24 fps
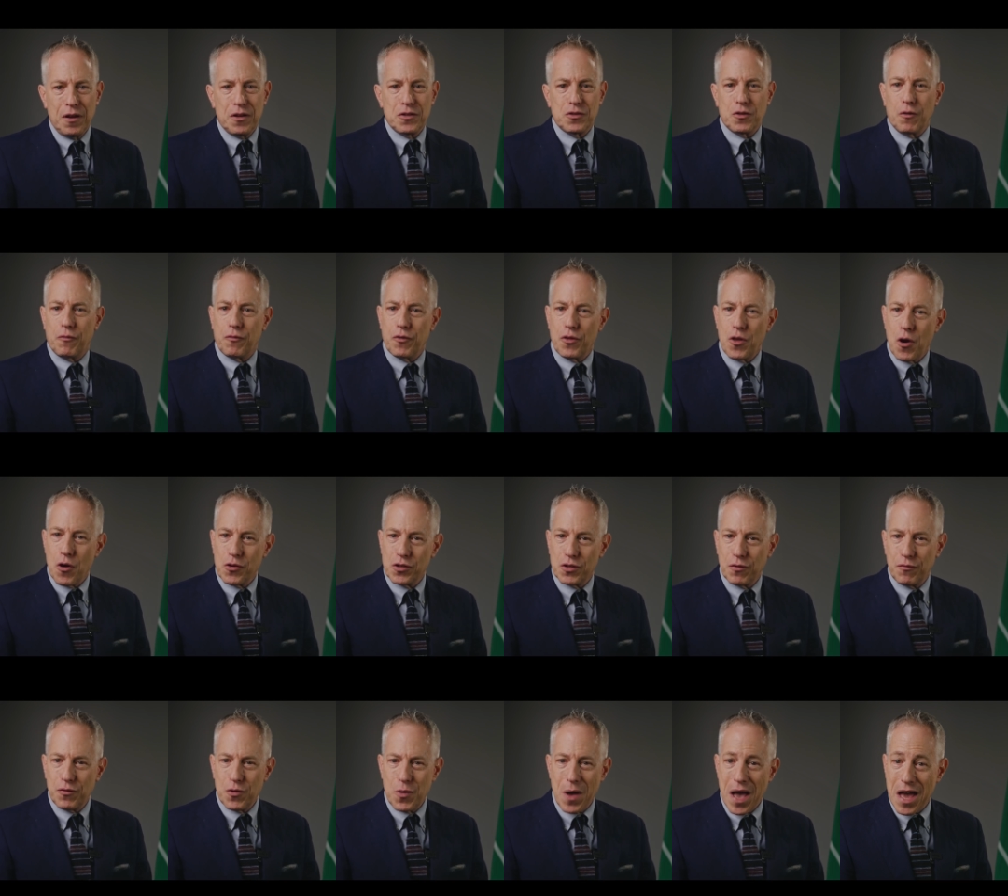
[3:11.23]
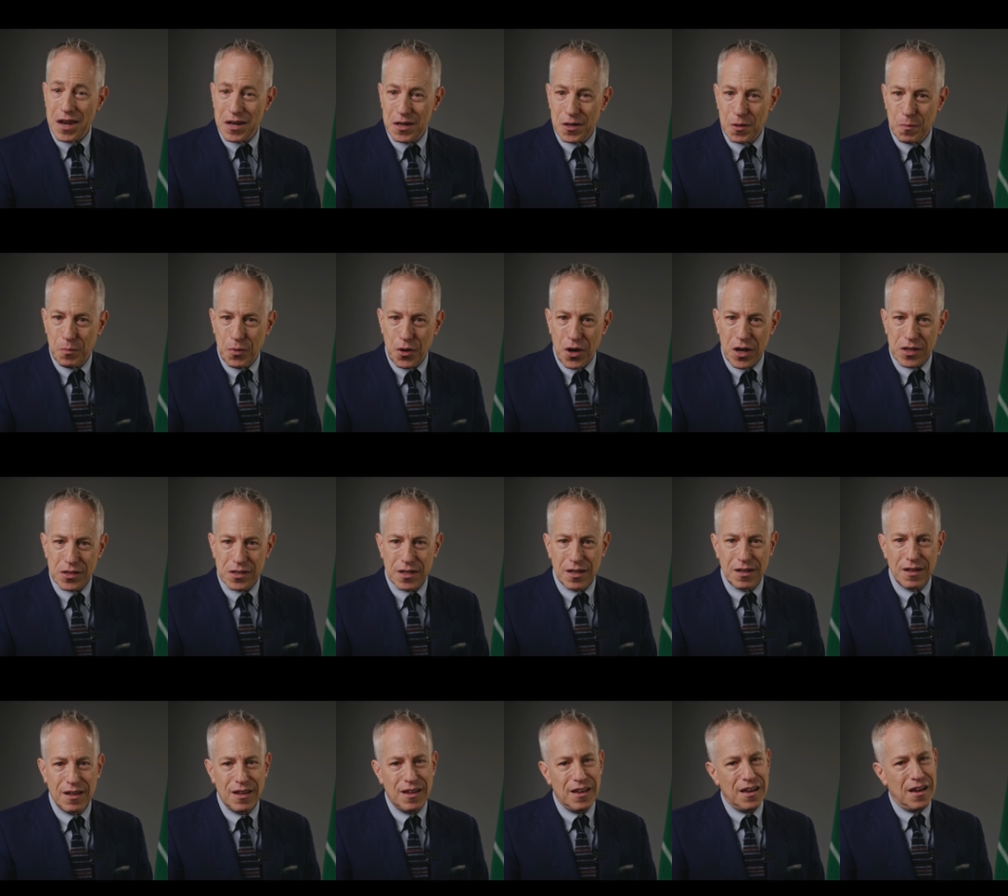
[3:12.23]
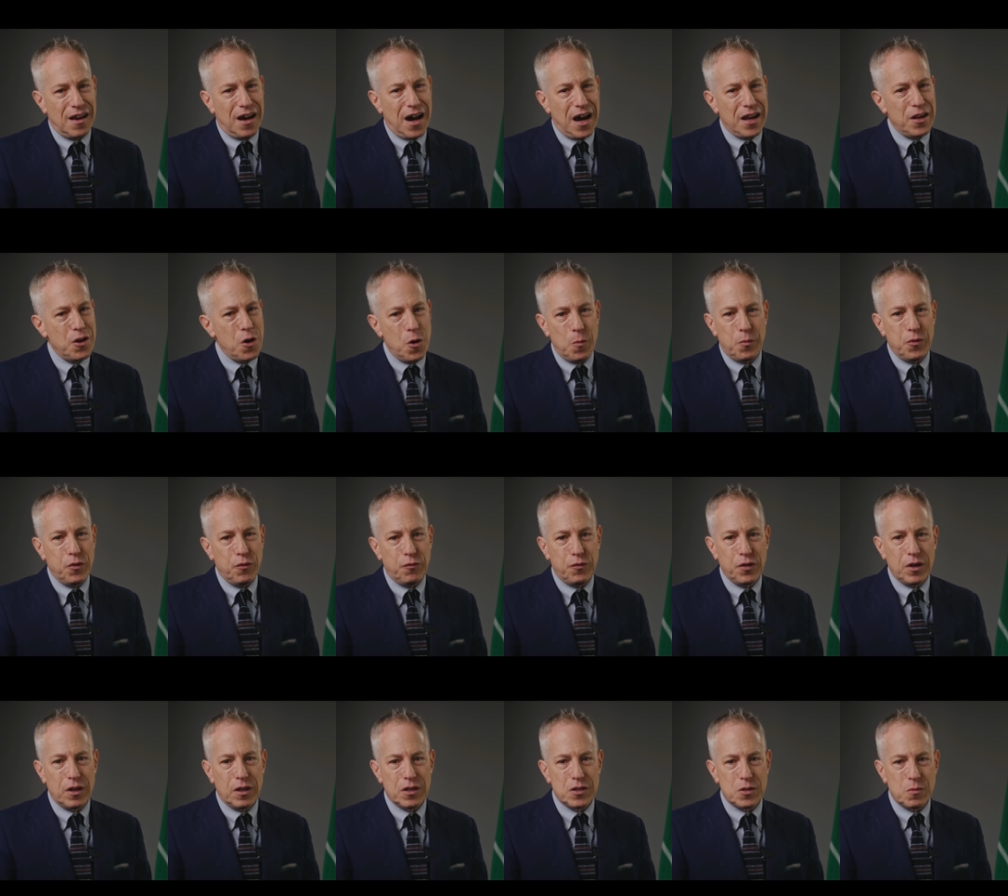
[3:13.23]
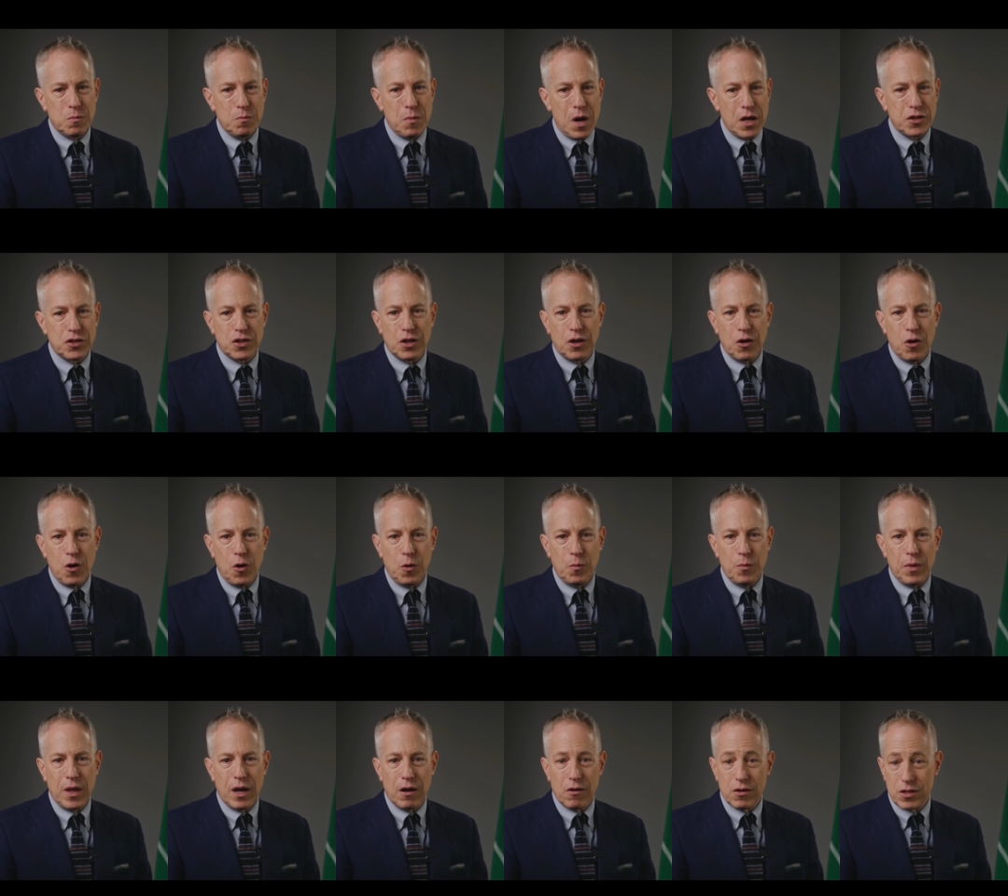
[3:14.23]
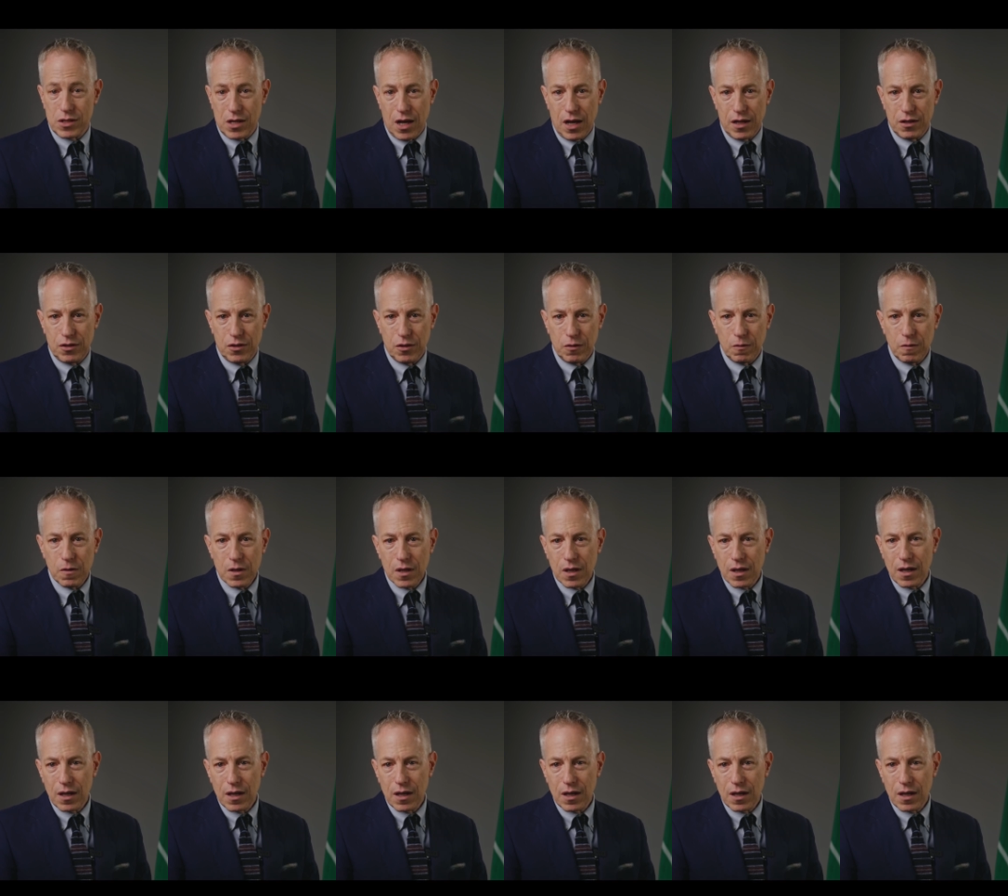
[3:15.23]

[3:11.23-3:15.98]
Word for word: So, for those of you heading to Boston, I hope you feel as much at home there as I do.